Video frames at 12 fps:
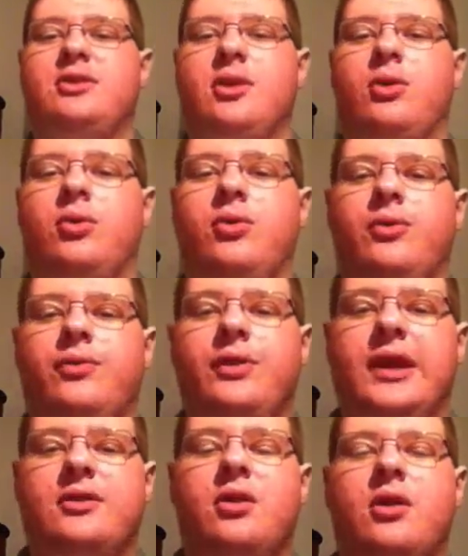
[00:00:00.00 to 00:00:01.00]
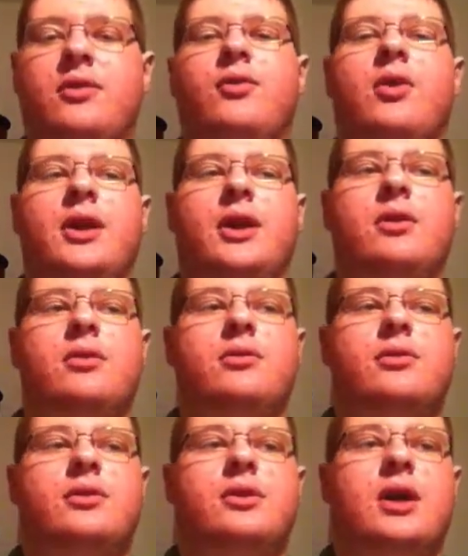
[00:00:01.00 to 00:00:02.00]
So it's hard for
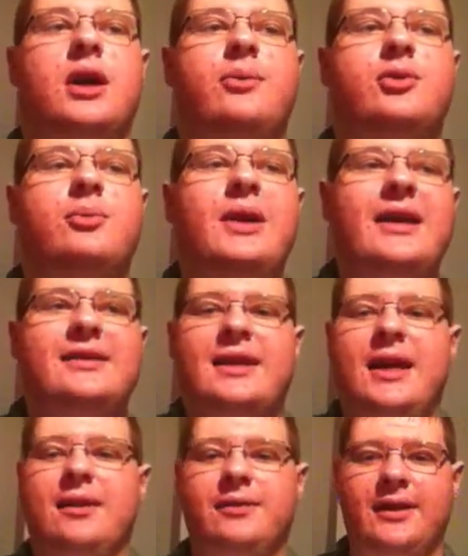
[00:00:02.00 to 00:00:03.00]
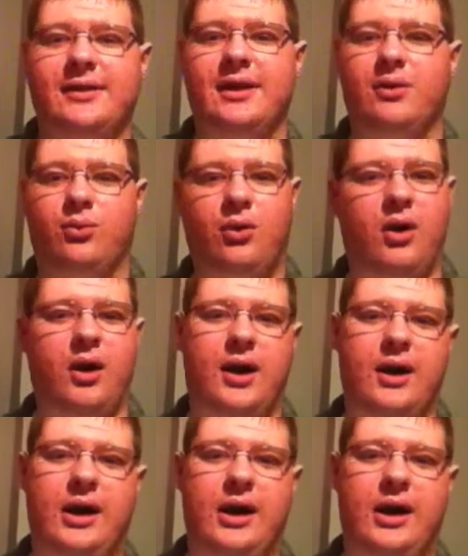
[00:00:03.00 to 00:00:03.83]
audios. So I'm not saying they did it wrong.